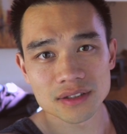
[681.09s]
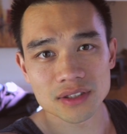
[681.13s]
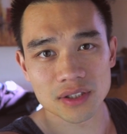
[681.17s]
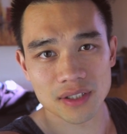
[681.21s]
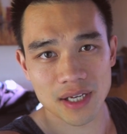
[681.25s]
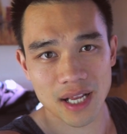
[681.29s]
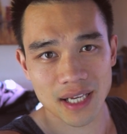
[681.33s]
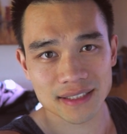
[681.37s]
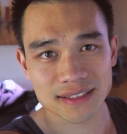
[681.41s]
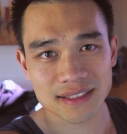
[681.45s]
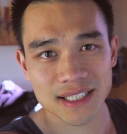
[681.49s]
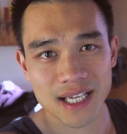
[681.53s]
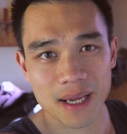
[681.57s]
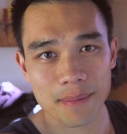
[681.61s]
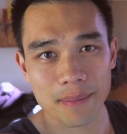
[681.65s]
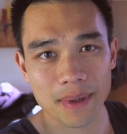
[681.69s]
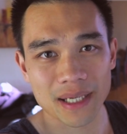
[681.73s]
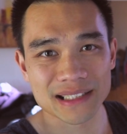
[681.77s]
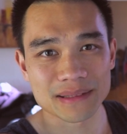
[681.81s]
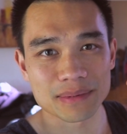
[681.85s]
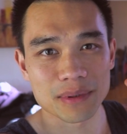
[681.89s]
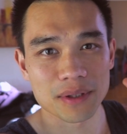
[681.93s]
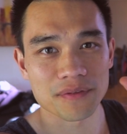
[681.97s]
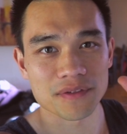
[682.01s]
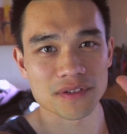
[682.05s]
Till next time,
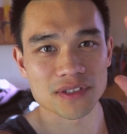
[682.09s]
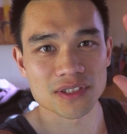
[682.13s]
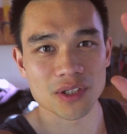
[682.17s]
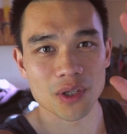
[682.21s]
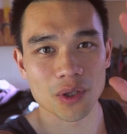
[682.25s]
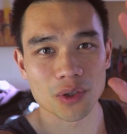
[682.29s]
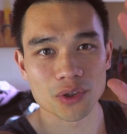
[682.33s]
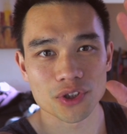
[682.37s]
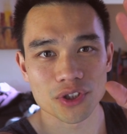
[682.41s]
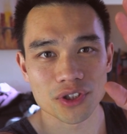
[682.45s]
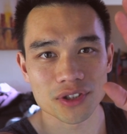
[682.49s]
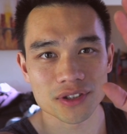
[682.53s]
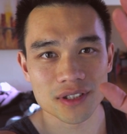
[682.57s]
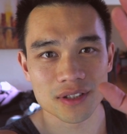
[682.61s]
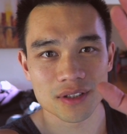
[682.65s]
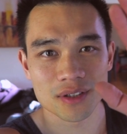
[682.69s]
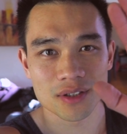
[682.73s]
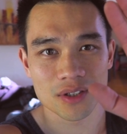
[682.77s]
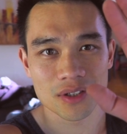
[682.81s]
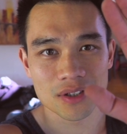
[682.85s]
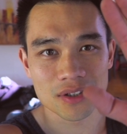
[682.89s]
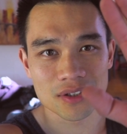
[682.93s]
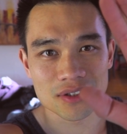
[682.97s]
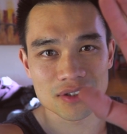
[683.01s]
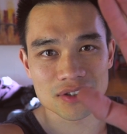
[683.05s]
my Smurfin'
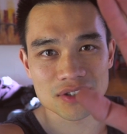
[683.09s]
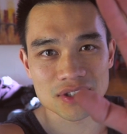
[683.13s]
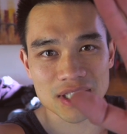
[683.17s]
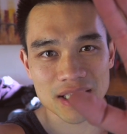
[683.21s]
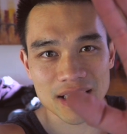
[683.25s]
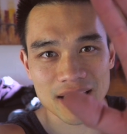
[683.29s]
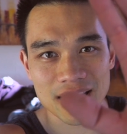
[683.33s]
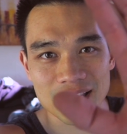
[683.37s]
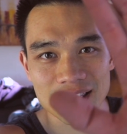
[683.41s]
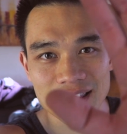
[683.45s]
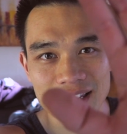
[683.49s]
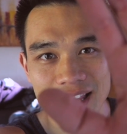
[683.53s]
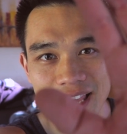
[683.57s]
soldiers. See you